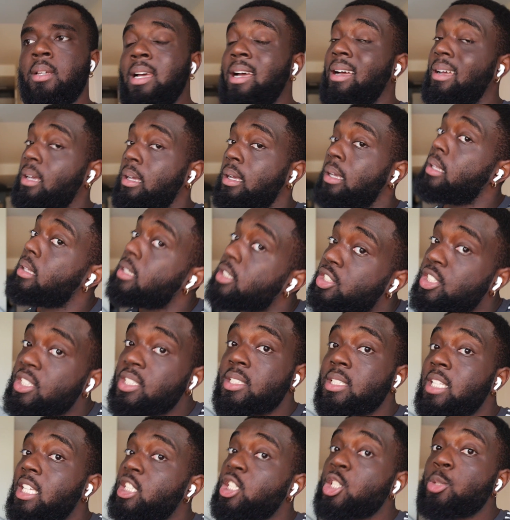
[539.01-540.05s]
Let's
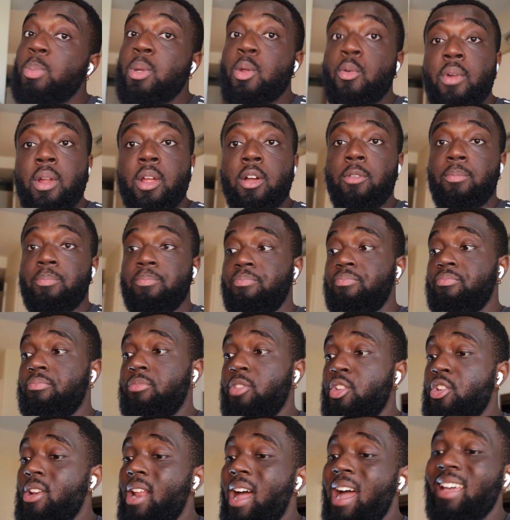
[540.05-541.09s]
just be real.
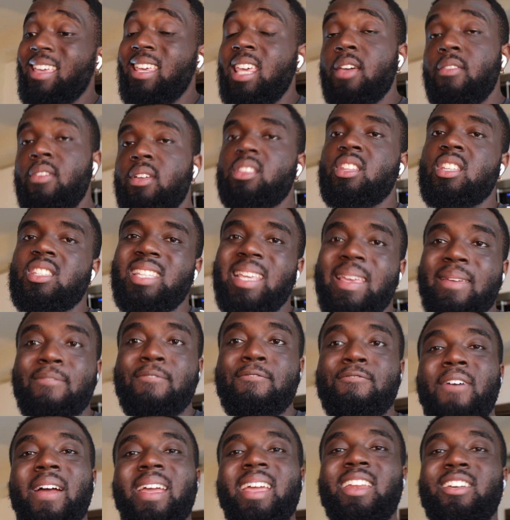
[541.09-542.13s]
They're not giving the same
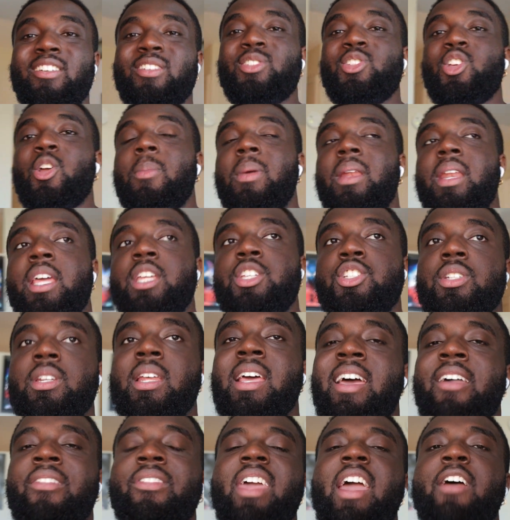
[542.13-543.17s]
fight and determination.
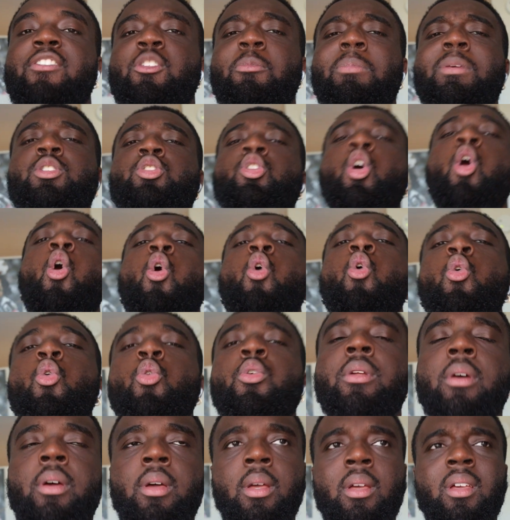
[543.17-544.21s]
They have to be
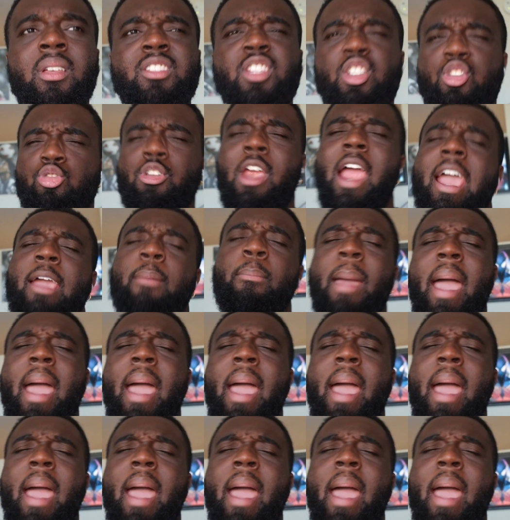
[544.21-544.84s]
told to track